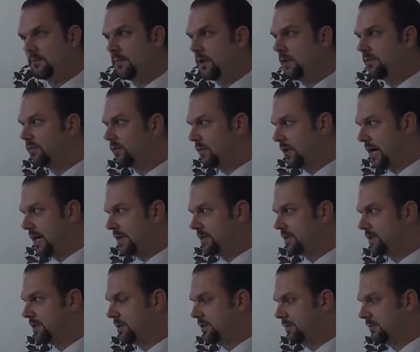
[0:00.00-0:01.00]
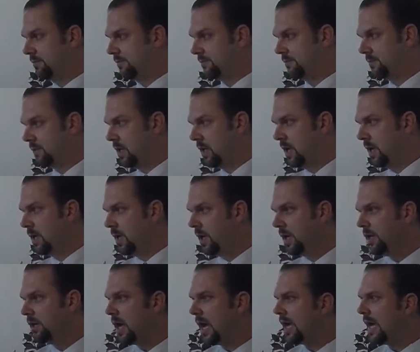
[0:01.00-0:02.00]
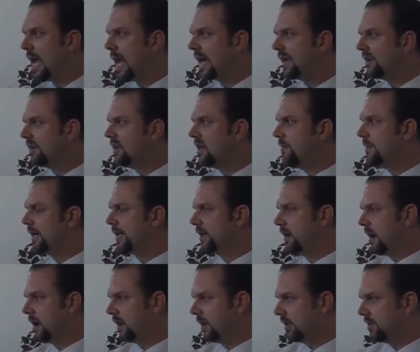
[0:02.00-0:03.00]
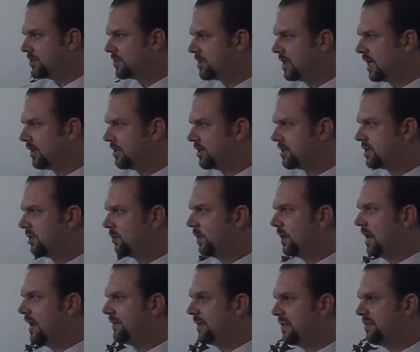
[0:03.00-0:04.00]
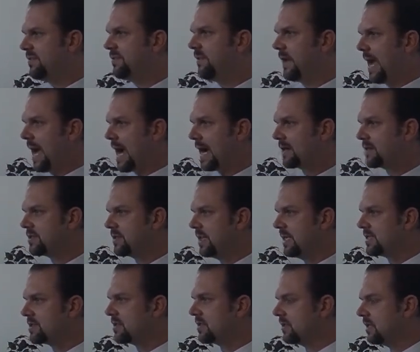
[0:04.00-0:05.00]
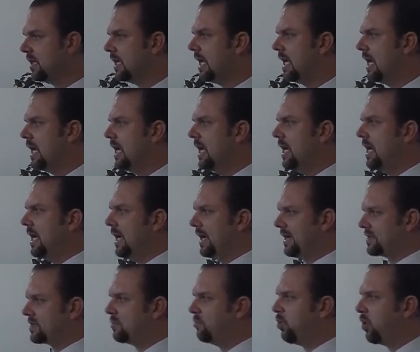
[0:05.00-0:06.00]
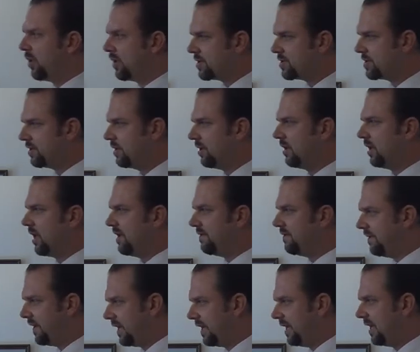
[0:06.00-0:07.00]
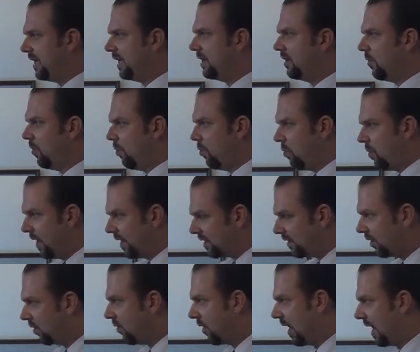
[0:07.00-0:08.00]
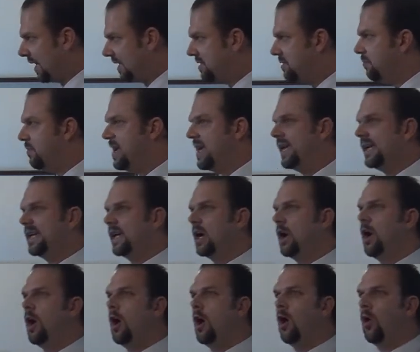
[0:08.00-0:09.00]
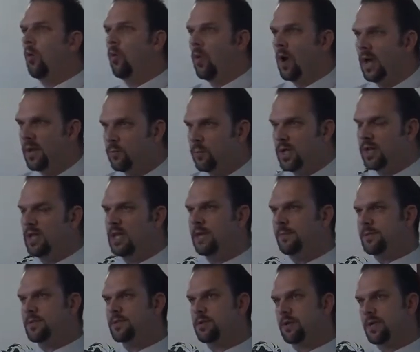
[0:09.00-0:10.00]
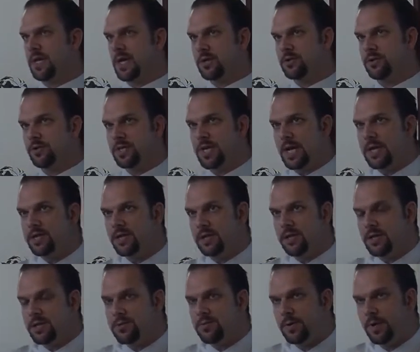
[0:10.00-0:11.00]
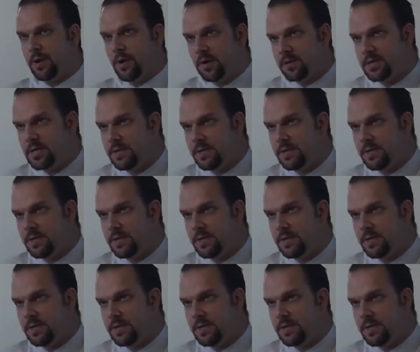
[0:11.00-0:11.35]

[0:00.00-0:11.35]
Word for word: of Christ. Not academic knowledge. It's not just that we don't have enough facts. It's personal affinity with Christ, being one with him. And so the exhortation in this regard